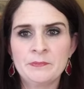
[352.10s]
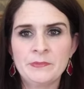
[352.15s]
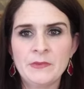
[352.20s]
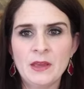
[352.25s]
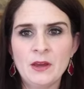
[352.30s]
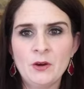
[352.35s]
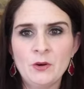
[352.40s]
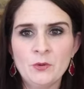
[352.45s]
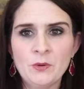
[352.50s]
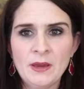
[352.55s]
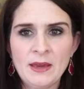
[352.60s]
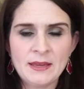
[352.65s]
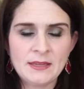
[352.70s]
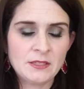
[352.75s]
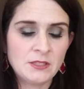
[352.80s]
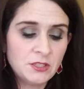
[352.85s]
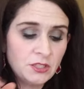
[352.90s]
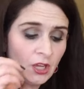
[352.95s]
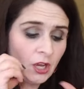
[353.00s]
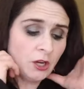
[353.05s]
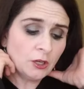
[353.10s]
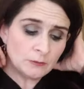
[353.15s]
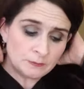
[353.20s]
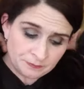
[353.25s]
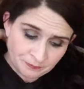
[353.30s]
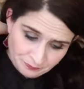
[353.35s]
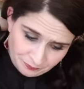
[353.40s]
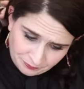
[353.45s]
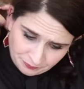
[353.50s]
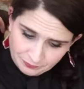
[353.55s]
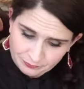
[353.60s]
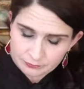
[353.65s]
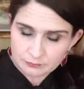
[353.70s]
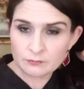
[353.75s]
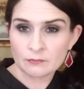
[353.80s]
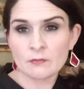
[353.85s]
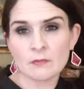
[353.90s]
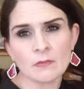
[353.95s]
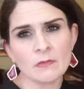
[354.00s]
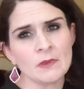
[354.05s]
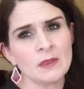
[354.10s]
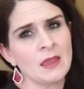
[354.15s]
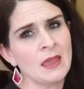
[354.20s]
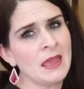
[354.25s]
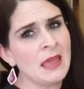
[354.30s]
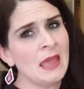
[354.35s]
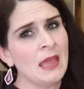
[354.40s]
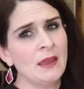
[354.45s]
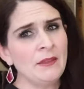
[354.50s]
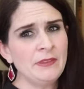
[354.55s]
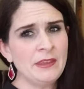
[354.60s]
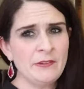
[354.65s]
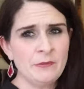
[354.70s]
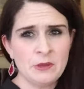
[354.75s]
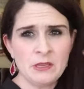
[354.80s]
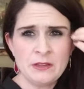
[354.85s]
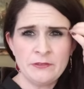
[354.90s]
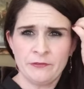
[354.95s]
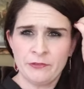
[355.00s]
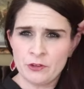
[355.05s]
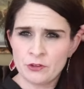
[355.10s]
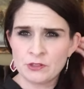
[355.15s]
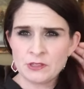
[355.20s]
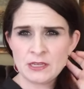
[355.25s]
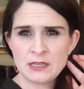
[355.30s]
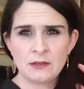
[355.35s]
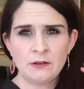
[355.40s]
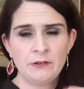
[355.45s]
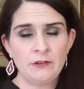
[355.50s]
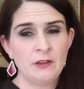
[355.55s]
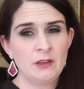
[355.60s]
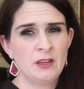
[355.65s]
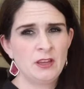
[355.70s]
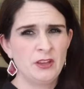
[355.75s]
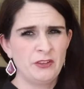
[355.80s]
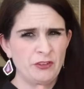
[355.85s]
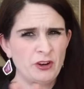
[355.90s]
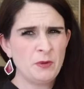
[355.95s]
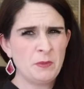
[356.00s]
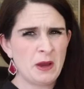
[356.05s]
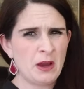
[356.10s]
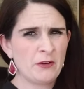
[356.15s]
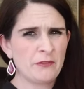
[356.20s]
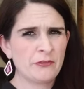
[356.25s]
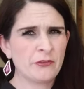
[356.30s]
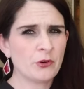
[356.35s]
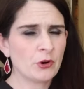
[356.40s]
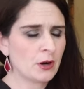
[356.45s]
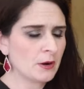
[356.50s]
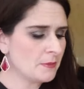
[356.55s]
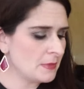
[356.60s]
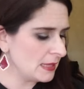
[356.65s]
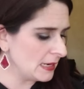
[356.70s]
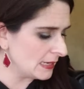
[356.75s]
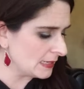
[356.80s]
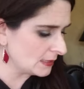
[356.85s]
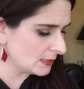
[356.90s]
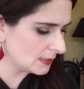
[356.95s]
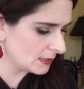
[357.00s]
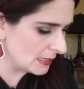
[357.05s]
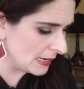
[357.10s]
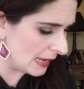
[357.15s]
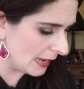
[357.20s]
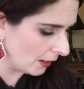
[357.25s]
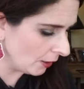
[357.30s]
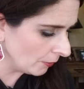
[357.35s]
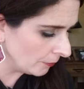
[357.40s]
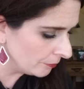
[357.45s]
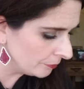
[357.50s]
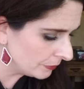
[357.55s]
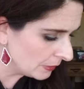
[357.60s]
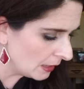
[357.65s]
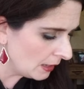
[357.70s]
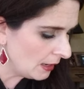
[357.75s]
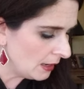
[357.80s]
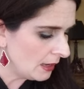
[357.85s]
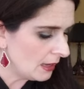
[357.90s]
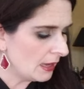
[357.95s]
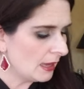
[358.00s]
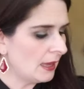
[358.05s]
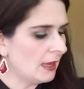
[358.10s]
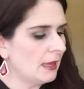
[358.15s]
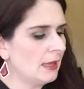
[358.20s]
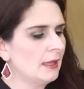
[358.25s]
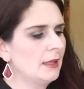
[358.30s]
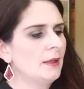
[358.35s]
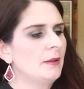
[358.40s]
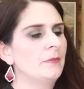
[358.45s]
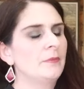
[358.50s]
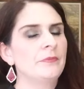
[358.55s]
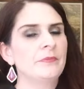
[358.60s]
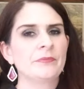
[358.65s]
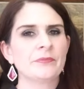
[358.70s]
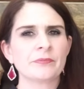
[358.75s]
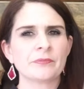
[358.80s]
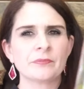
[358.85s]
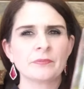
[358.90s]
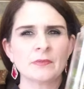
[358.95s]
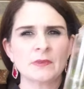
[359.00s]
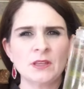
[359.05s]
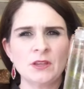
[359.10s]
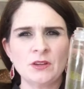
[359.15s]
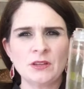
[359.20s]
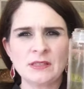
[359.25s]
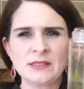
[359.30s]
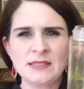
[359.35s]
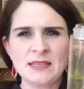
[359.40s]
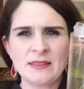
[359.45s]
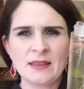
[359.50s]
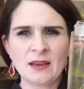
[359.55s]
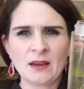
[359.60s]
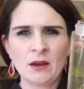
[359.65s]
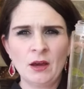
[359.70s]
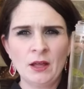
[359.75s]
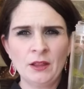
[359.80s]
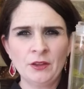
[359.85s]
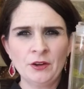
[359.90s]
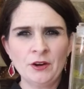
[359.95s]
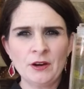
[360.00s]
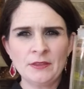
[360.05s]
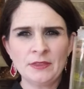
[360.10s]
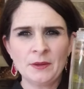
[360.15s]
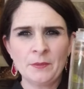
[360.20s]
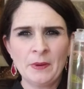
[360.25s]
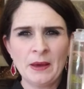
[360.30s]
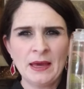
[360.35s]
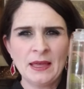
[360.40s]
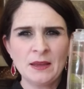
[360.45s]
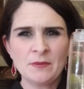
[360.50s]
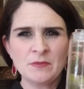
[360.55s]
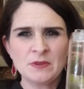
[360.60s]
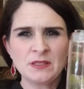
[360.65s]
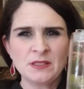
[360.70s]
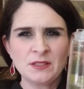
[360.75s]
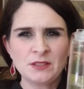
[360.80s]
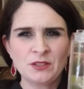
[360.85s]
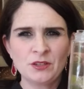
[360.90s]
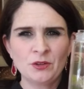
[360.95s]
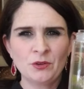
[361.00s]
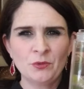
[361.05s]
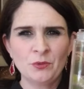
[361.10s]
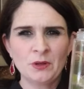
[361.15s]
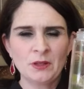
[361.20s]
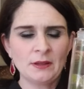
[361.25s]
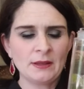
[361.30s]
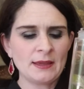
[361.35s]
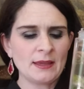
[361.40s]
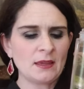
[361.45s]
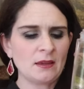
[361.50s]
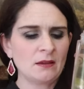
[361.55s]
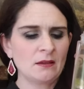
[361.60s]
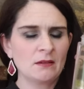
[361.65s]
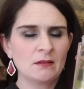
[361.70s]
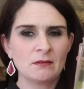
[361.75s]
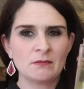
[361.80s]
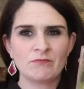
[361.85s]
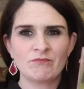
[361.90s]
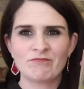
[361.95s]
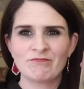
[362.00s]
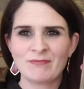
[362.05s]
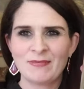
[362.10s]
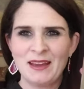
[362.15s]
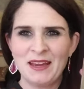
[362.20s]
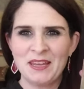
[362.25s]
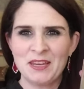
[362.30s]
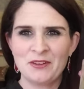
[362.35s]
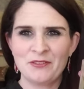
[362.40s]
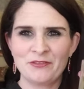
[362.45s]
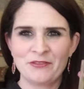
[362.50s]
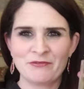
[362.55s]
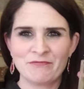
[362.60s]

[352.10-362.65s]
Okay, so they've been infusing for about four minutes now. Um, you can see that color at the bottom is still really kind of